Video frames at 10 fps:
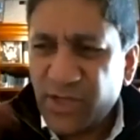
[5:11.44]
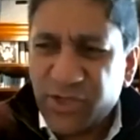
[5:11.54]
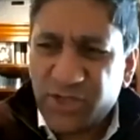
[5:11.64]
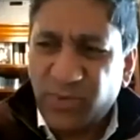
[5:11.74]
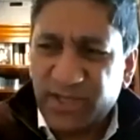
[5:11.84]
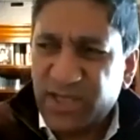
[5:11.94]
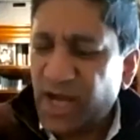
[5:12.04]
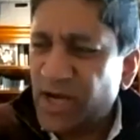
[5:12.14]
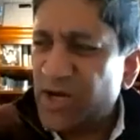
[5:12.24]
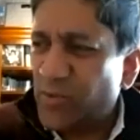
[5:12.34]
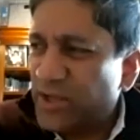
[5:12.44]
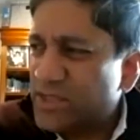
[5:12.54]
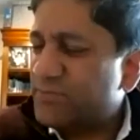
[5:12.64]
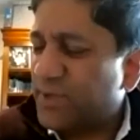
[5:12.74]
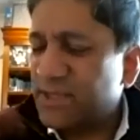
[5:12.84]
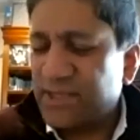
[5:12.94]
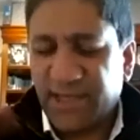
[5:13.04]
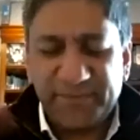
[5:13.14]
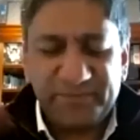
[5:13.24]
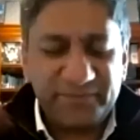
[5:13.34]
She's one of the younger ones, but
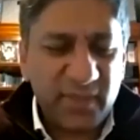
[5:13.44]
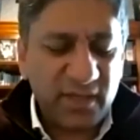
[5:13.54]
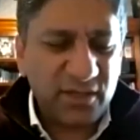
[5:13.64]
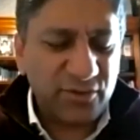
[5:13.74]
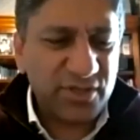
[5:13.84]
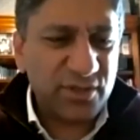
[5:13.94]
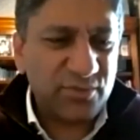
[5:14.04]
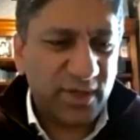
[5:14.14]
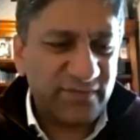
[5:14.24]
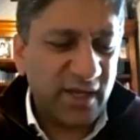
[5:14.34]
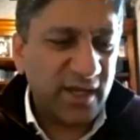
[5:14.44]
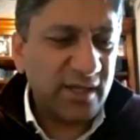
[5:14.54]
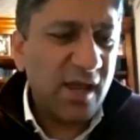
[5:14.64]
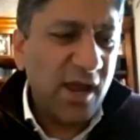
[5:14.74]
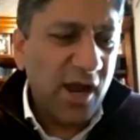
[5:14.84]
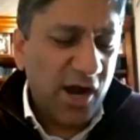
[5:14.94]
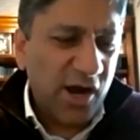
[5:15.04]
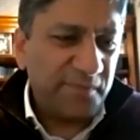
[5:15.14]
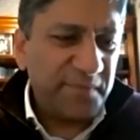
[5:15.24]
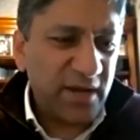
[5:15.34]
you know, she's one of nine.
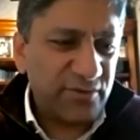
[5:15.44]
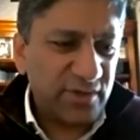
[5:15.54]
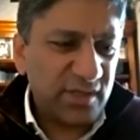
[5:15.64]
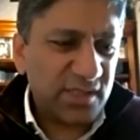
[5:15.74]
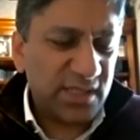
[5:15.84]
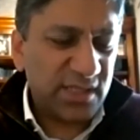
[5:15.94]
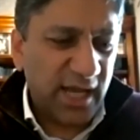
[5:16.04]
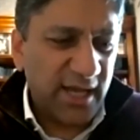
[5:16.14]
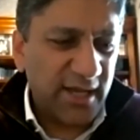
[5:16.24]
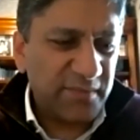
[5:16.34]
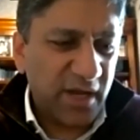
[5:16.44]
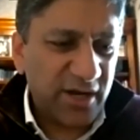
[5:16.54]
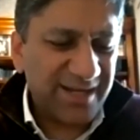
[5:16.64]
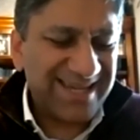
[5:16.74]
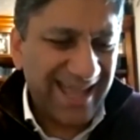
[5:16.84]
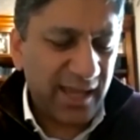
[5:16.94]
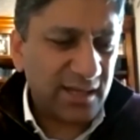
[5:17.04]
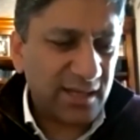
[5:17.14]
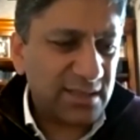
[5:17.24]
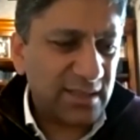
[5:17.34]
Her parents, her
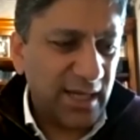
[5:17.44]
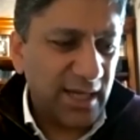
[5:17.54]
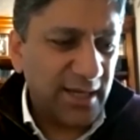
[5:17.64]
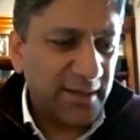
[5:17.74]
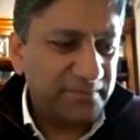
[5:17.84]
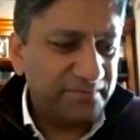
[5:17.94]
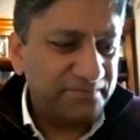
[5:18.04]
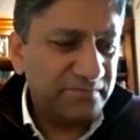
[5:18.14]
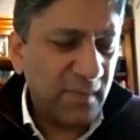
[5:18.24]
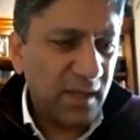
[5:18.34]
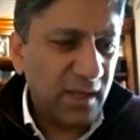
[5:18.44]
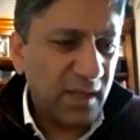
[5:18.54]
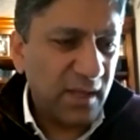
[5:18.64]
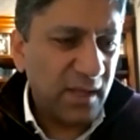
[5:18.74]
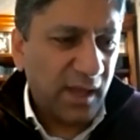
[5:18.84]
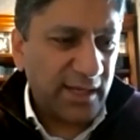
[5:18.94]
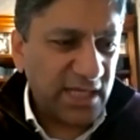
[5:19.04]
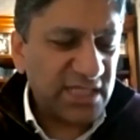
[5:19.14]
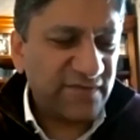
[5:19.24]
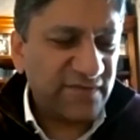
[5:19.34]
dad, and
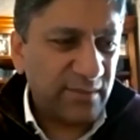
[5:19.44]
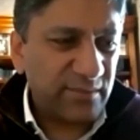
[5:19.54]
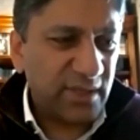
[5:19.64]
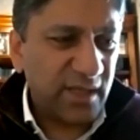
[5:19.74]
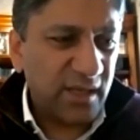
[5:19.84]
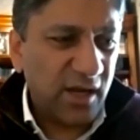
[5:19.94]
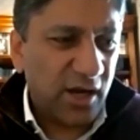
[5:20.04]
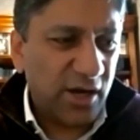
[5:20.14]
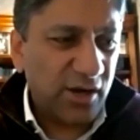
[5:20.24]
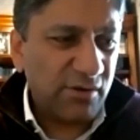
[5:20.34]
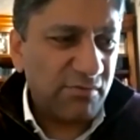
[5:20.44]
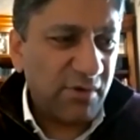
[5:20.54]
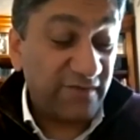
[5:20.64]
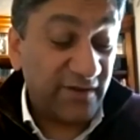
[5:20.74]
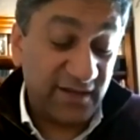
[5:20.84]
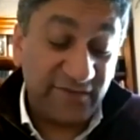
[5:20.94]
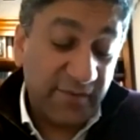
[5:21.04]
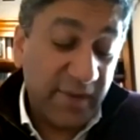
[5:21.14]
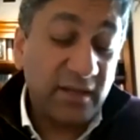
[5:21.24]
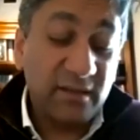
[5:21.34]
his family are funnily
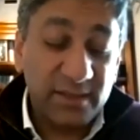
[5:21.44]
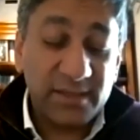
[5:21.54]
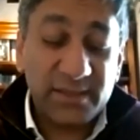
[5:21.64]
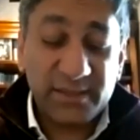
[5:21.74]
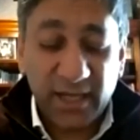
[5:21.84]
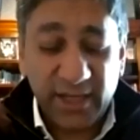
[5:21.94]
enough from England.